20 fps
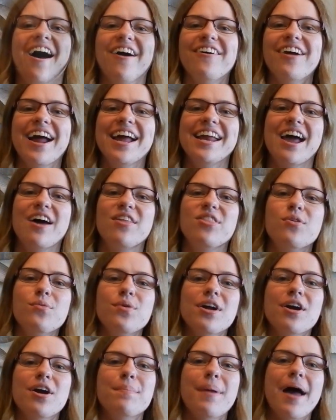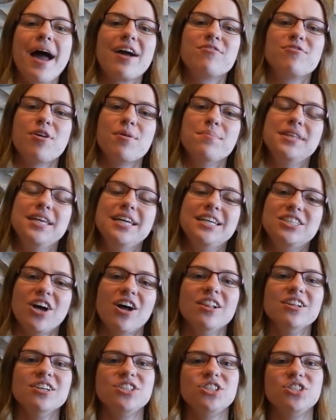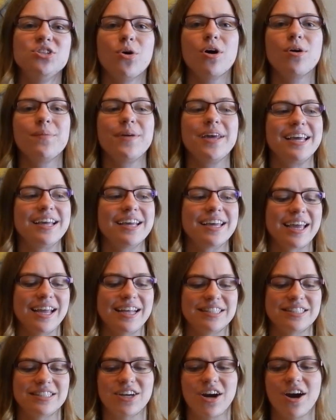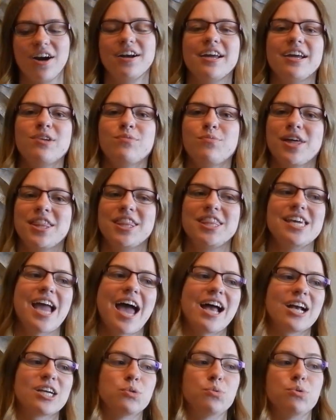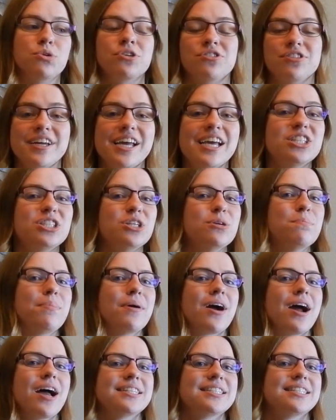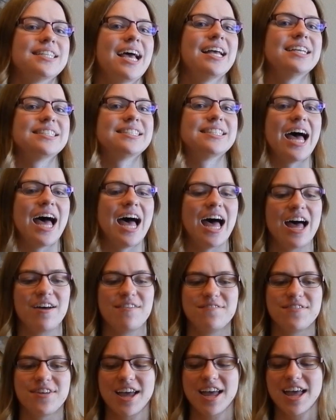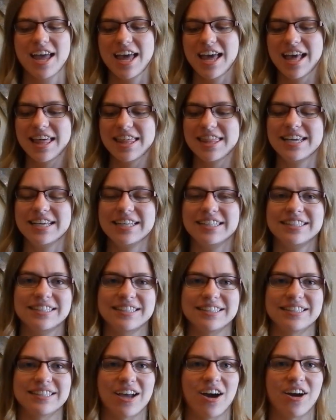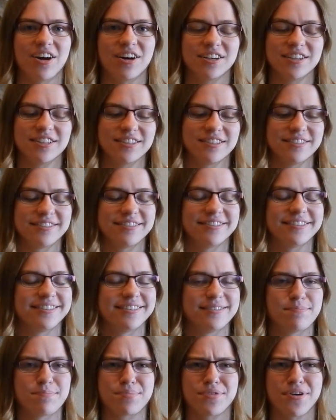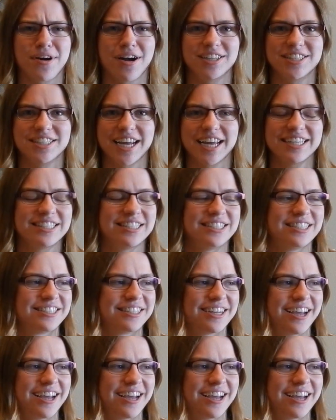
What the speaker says: Alright, now that we are back from the dollar store, we can get started with the actual creation process of this art project.